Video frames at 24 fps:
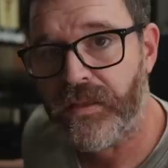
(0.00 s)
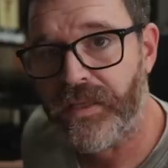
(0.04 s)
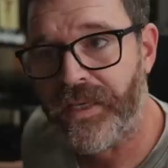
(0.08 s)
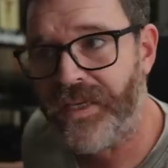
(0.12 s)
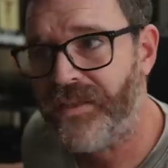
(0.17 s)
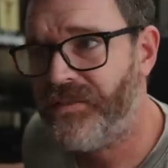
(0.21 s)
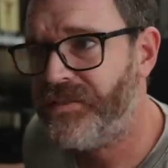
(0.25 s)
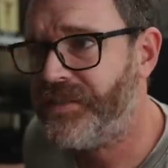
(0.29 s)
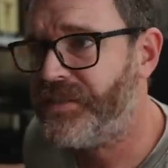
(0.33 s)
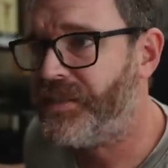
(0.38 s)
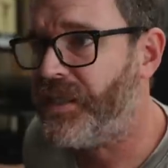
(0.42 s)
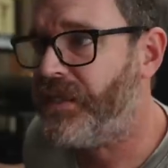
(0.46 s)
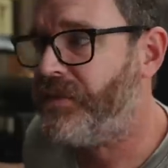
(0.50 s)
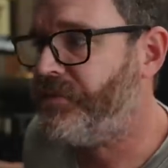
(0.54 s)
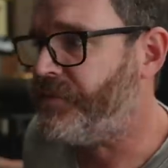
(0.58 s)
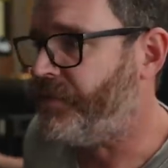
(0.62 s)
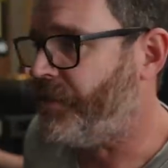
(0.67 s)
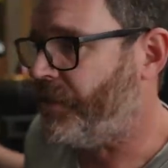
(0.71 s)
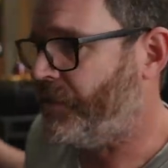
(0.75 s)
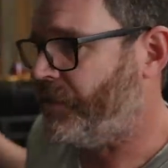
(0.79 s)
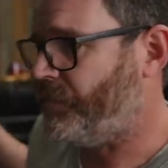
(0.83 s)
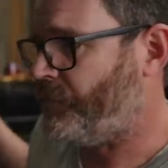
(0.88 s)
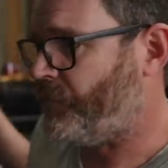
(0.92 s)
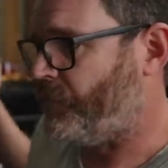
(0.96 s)
They don't sound
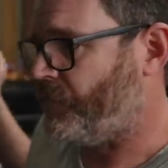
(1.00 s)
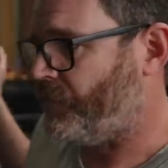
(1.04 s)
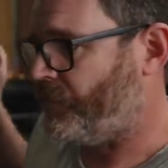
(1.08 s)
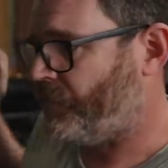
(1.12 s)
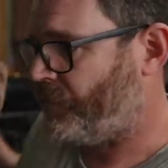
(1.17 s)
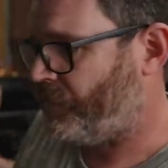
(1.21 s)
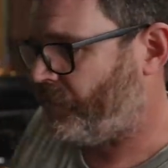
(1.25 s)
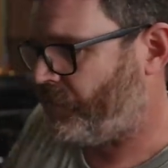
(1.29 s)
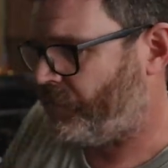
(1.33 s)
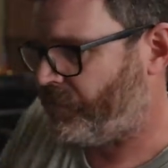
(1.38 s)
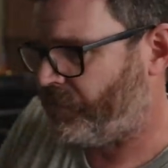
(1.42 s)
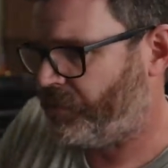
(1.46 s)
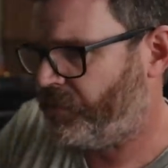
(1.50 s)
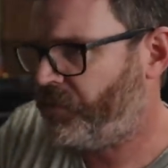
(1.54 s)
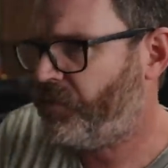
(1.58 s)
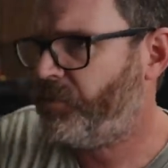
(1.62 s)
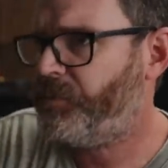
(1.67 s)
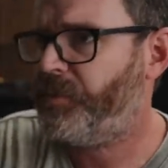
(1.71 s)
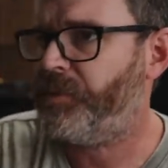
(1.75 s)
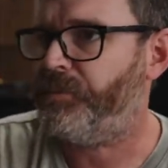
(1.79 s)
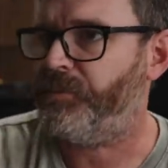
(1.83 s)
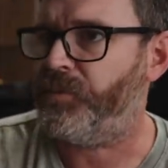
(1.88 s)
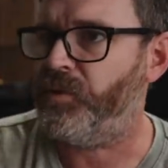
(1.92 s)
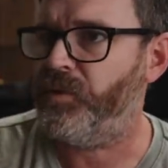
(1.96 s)
terrible at all. A little
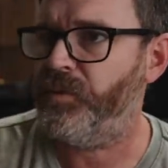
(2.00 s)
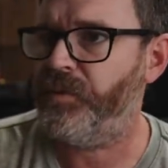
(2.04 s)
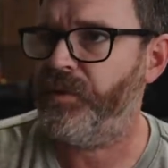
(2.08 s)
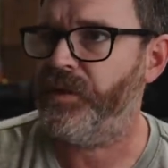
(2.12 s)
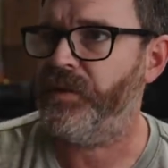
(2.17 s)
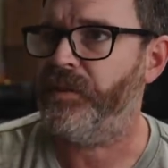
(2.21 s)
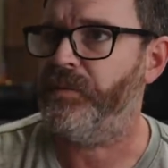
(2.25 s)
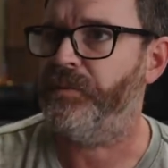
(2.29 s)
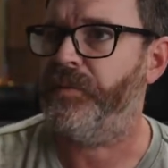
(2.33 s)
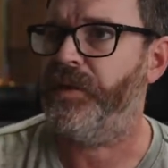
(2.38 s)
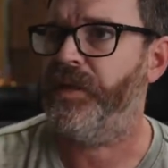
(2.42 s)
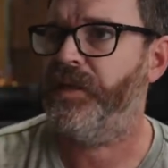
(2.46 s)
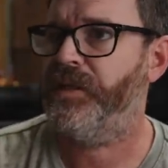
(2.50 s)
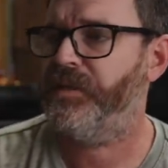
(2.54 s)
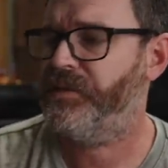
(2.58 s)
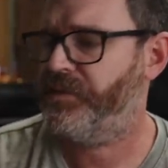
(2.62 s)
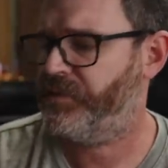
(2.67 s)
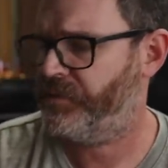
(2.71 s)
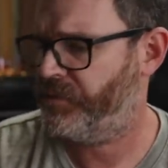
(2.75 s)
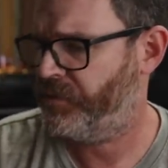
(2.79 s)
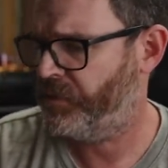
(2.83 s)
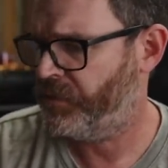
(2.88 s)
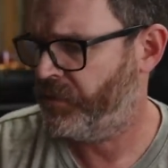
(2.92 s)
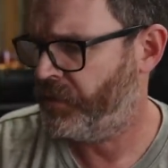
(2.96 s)
bit boomy in the
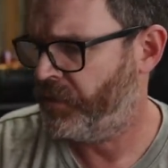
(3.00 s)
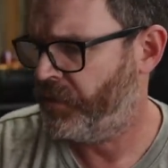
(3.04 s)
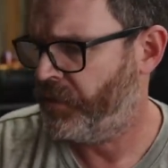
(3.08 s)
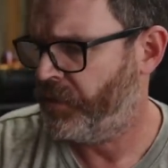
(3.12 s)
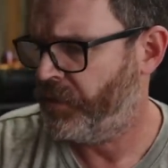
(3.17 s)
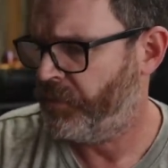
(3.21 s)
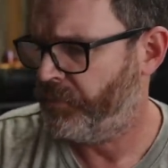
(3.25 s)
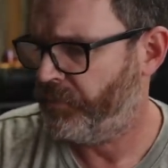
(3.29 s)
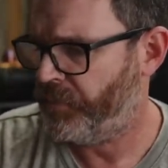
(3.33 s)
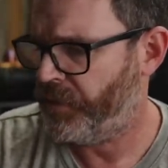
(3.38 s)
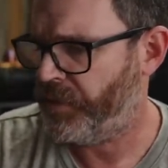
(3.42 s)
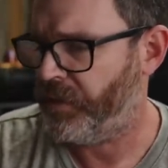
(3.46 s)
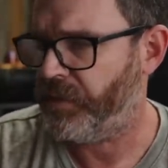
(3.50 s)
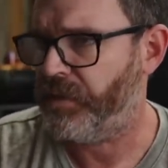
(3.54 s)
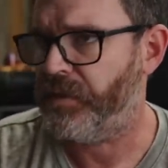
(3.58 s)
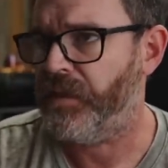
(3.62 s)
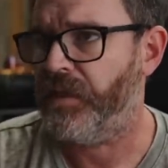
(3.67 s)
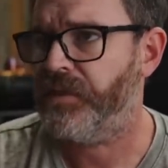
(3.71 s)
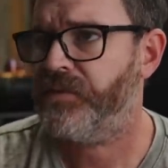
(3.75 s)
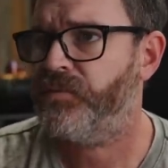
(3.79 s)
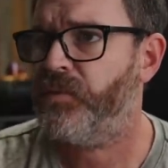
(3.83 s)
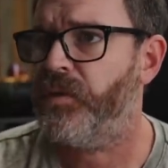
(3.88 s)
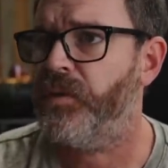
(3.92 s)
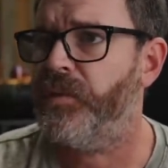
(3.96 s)
bass but
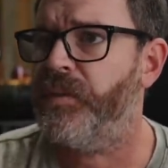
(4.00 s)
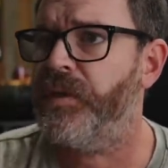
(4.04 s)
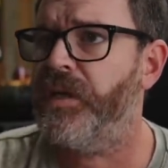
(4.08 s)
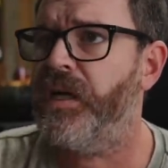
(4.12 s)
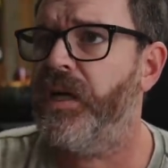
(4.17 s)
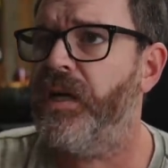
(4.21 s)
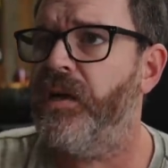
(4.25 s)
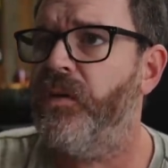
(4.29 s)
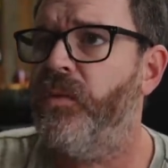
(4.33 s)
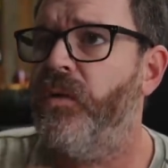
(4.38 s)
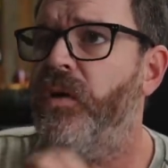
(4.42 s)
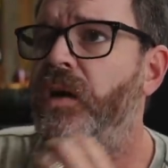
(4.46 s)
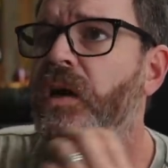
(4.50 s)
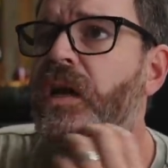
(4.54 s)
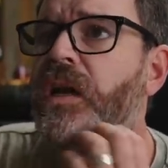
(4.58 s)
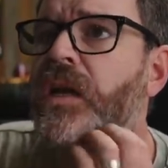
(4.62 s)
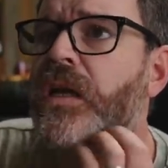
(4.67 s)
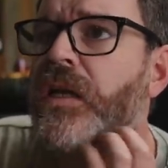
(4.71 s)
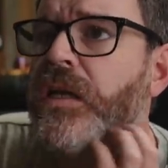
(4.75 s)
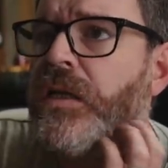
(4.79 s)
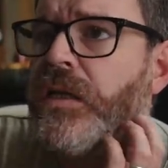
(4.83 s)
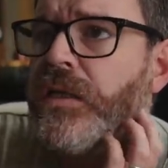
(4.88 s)
that's what we kind of want.